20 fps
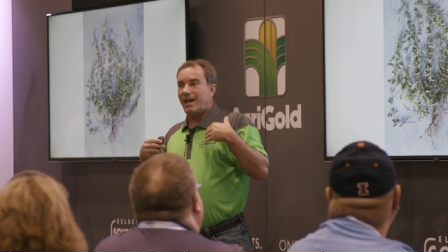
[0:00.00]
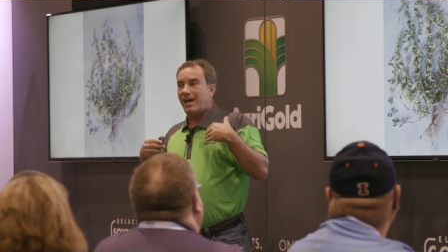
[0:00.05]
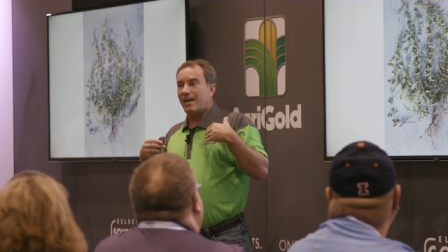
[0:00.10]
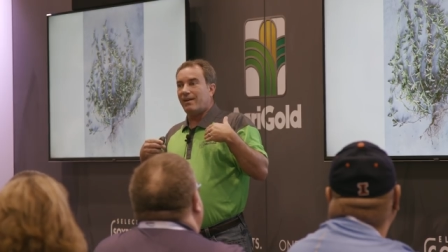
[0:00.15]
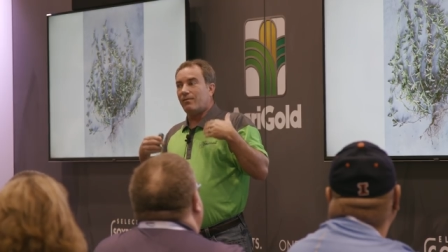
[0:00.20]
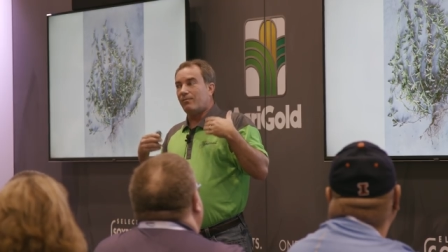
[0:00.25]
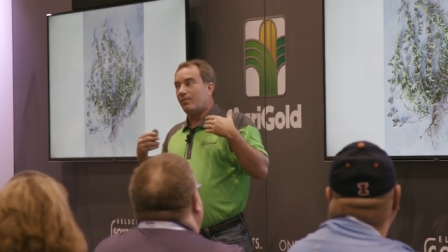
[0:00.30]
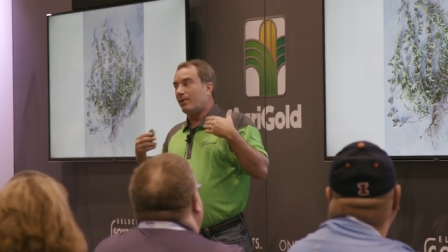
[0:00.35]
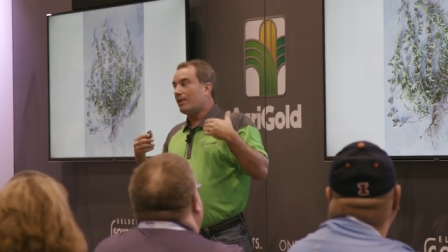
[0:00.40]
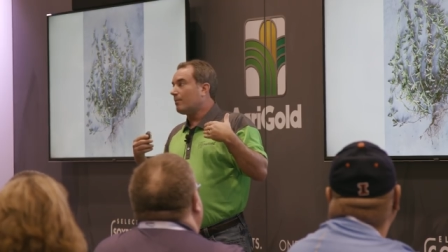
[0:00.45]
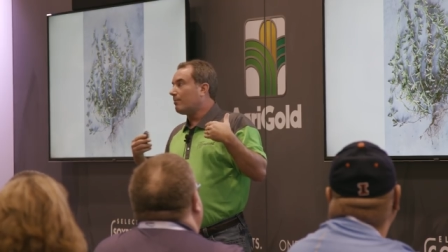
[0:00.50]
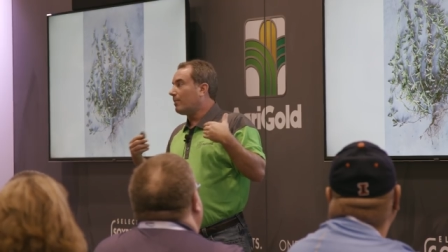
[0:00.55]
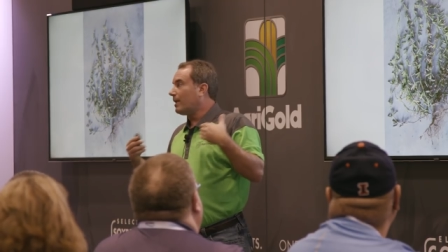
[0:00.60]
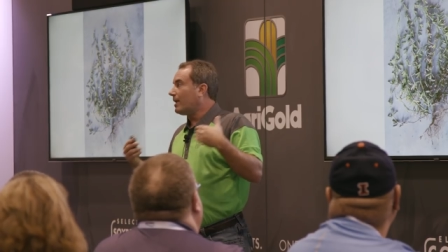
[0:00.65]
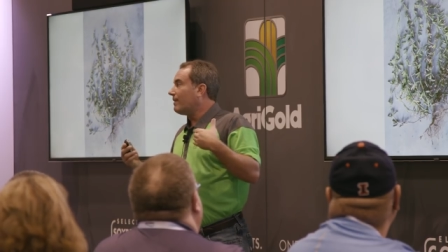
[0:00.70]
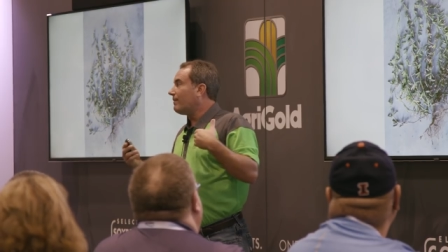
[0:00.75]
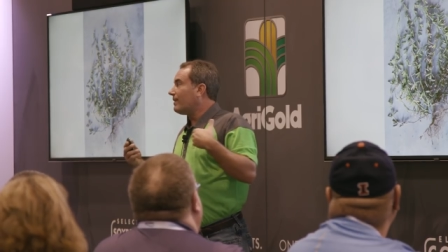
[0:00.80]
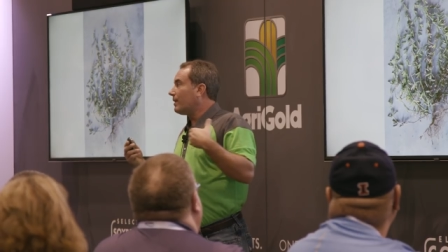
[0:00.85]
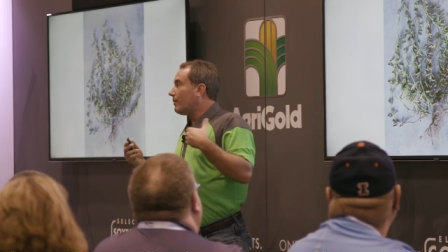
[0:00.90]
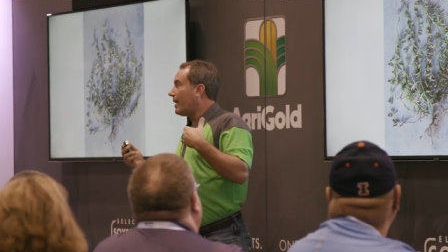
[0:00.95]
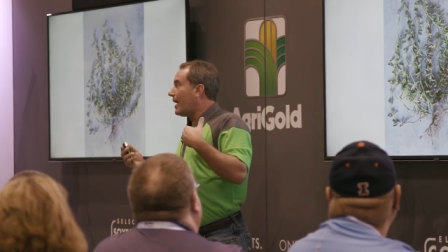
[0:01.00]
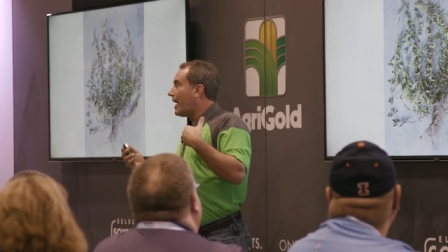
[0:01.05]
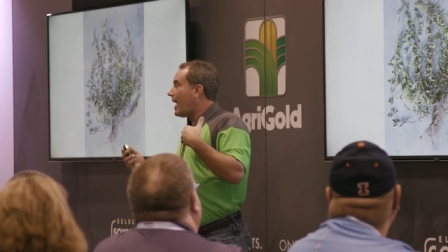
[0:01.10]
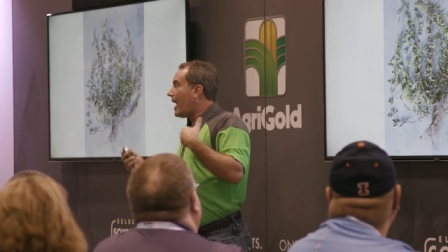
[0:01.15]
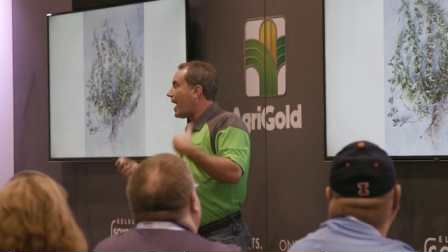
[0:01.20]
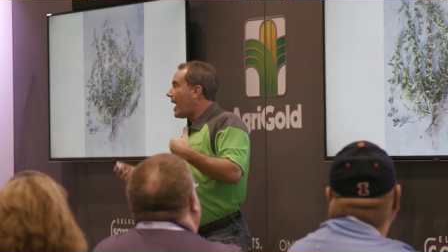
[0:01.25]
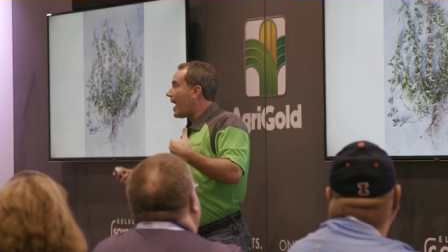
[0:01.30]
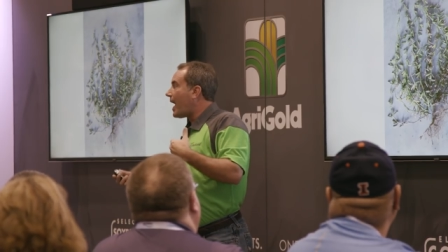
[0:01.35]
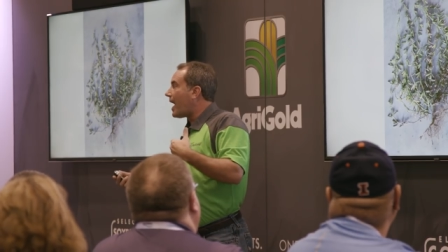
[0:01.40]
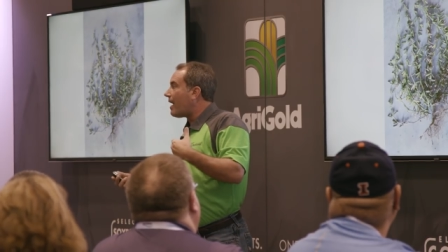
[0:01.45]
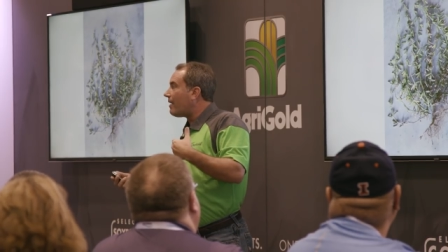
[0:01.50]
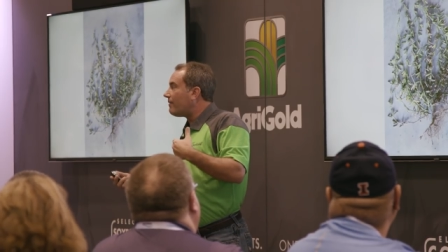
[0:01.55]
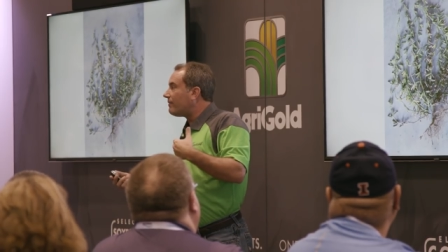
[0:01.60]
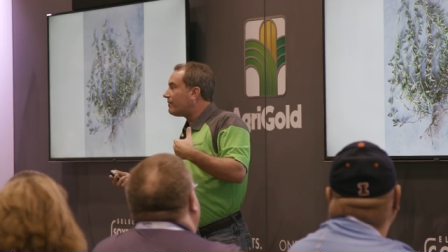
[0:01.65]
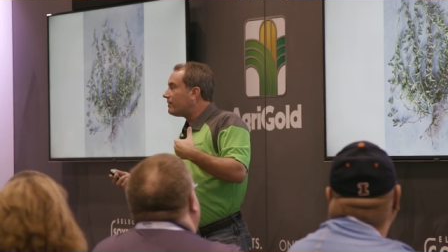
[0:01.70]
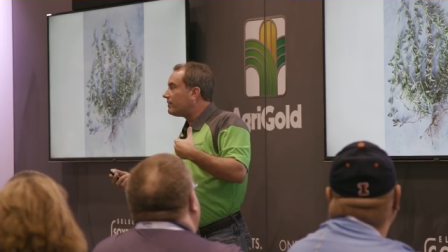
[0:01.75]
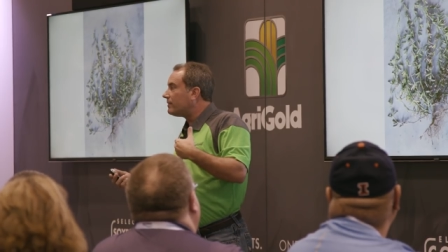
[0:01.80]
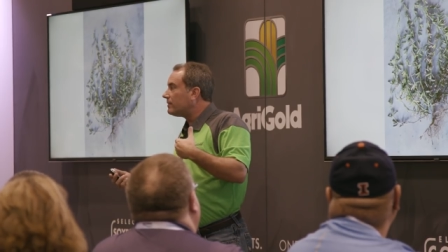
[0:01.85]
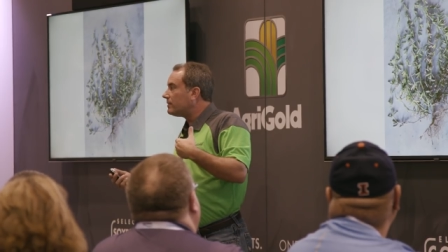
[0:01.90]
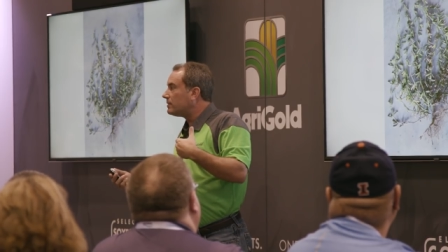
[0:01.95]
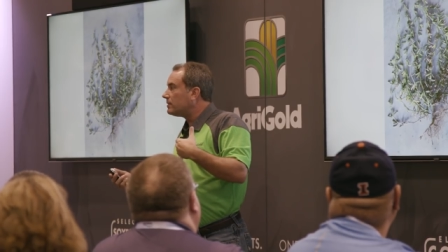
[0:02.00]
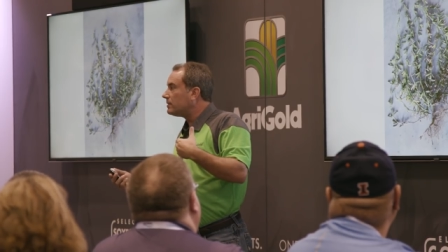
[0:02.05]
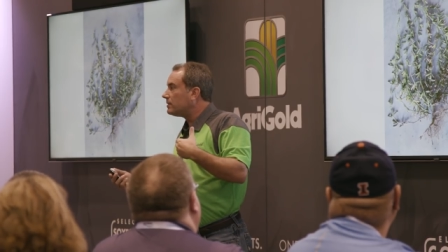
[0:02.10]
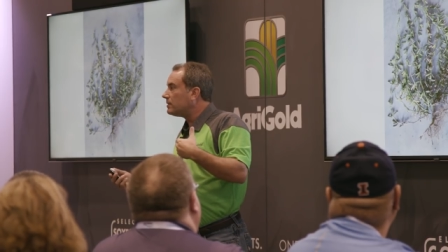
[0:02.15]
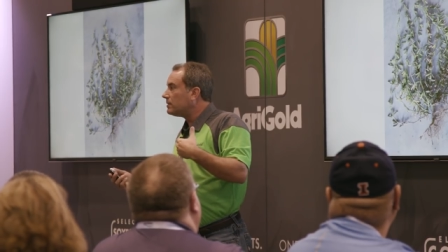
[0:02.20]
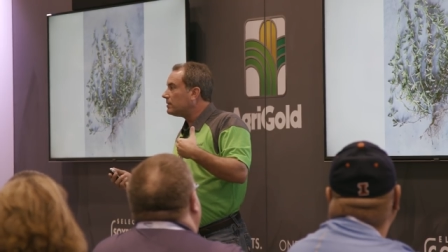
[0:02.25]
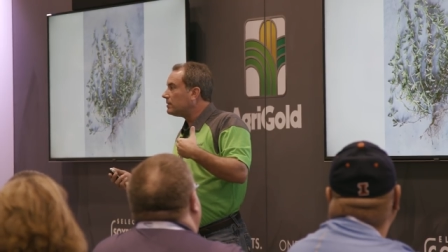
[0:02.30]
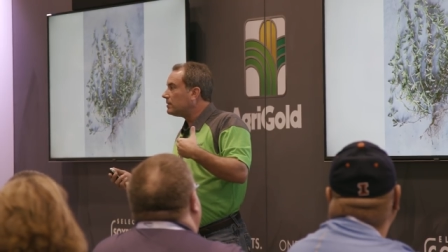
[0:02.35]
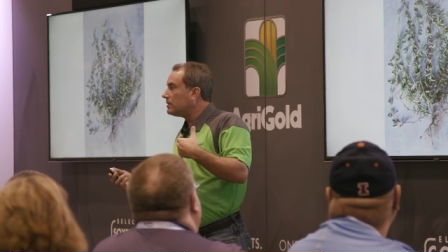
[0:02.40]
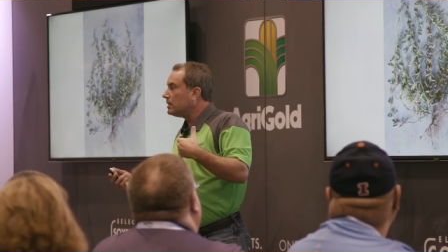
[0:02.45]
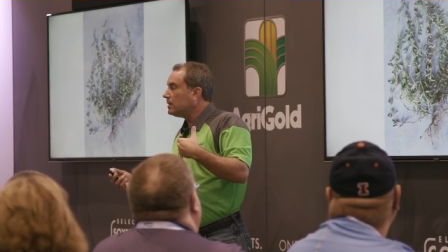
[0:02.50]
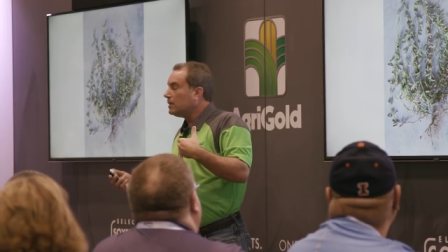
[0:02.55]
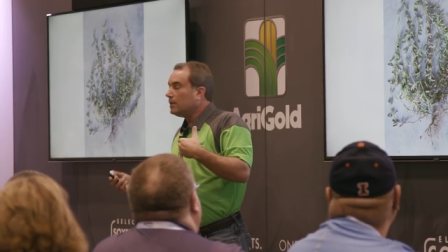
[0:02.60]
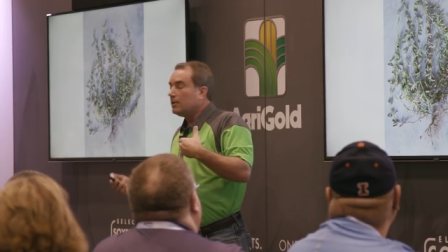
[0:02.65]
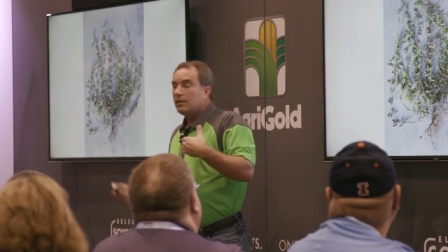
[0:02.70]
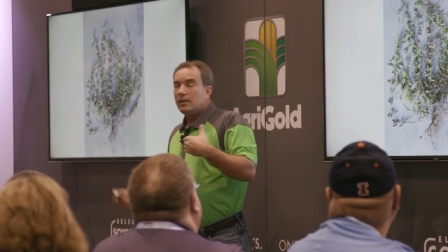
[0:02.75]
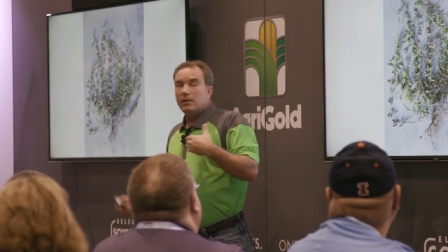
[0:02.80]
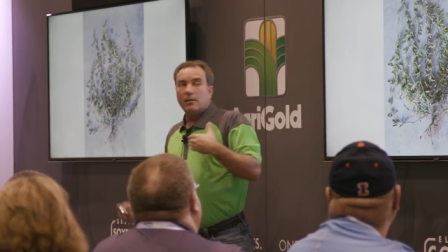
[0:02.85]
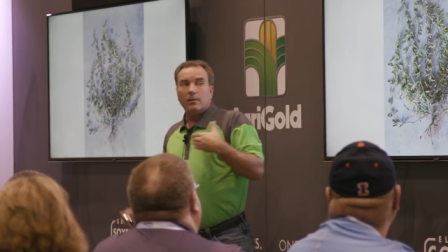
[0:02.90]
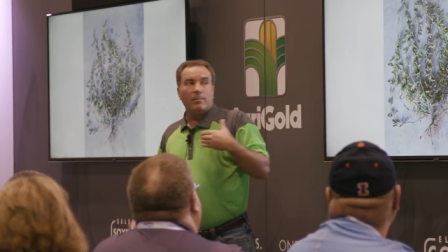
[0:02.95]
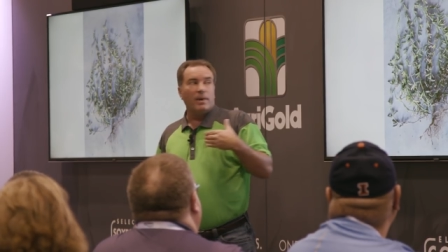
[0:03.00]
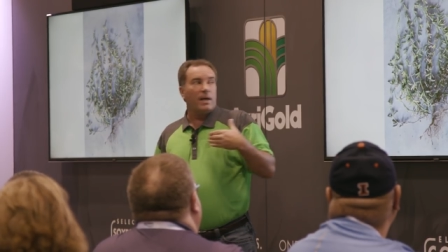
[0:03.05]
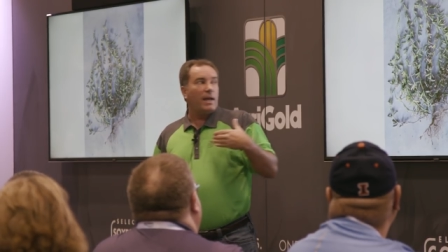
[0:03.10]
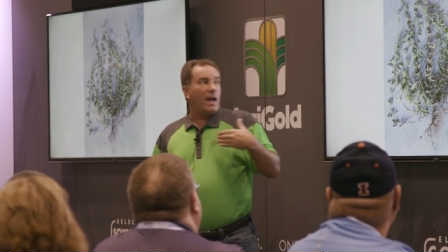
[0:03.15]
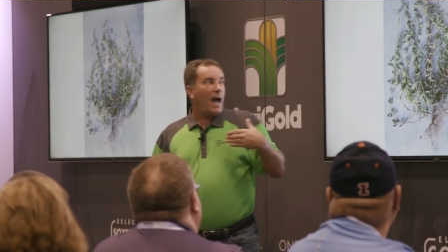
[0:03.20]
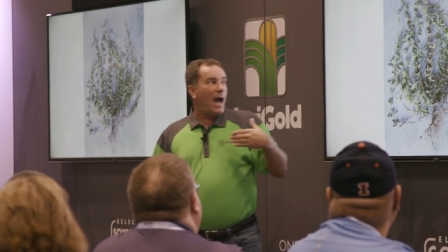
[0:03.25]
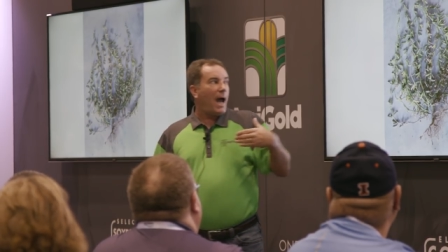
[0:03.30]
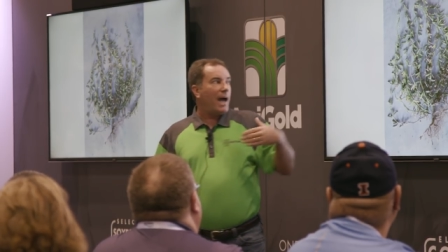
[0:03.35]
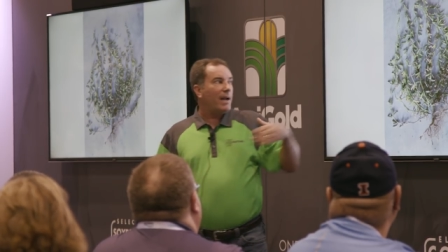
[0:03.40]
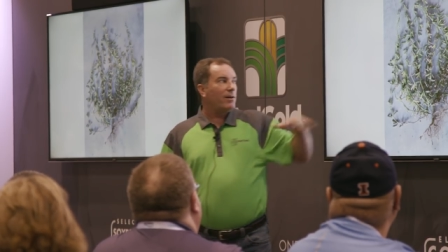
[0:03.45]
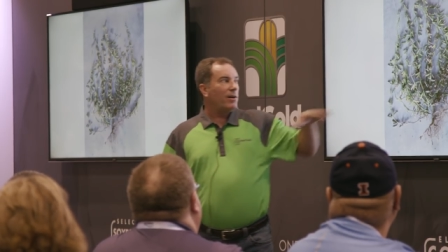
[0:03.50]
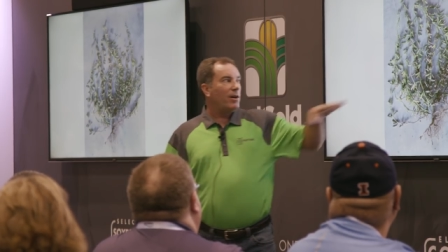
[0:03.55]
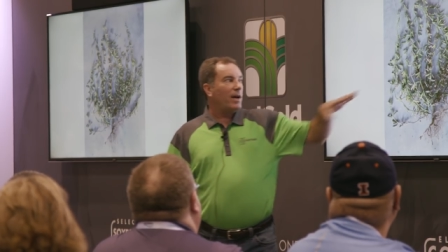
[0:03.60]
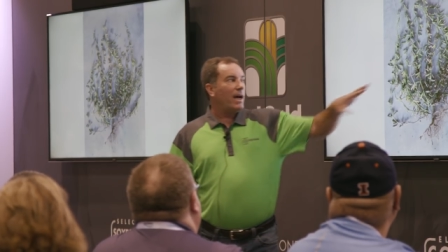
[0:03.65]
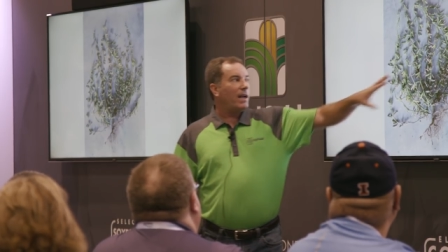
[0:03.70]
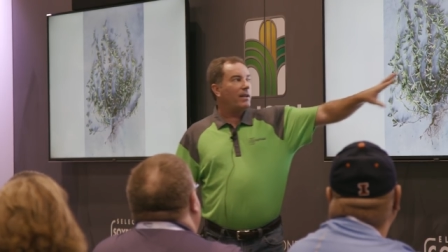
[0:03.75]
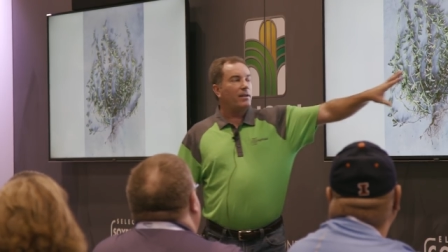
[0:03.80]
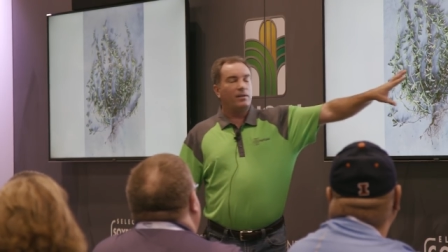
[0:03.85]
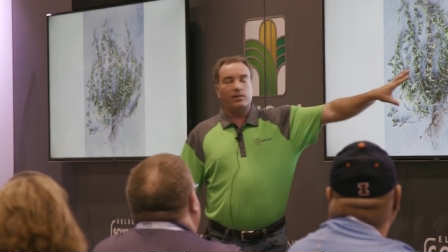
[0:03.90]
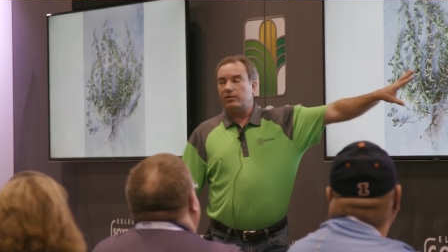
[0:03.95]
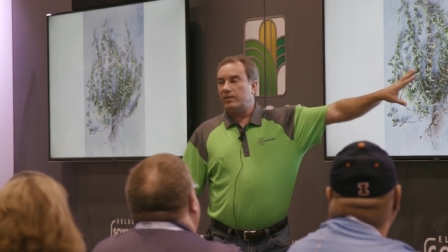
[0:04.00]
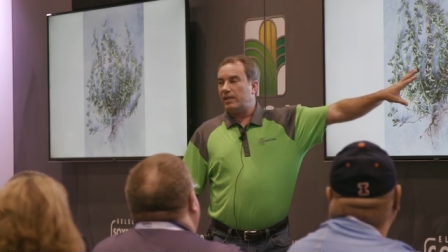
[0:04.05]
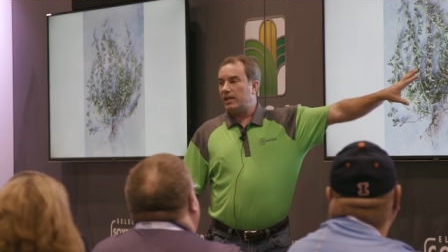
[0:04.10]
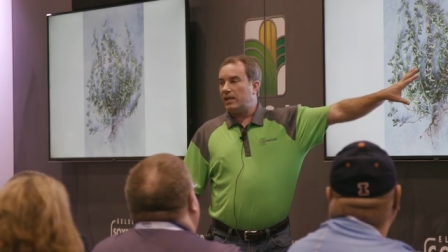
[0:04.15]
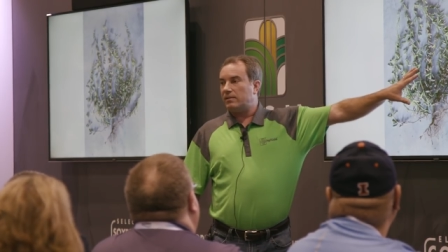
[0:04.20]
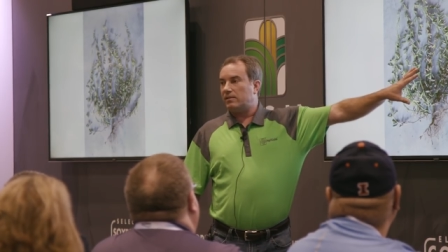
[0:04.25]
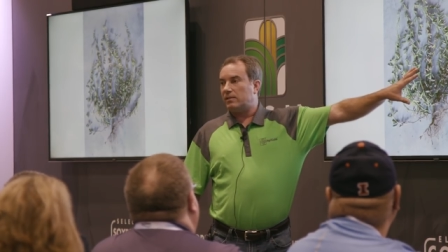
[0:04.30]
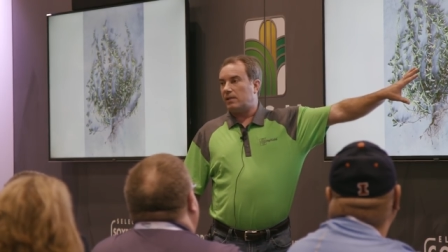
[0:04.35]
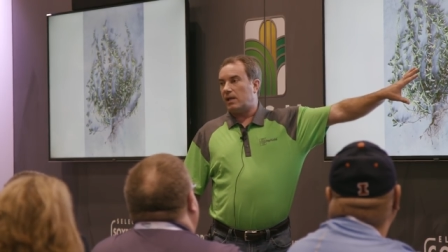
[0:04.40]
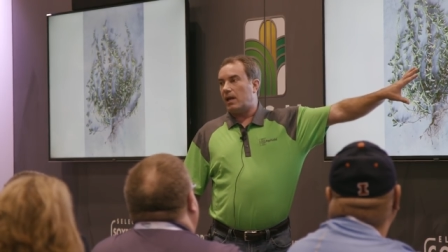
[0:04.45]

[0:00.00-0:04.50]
I don't really believe that we have. But I don't know how to do this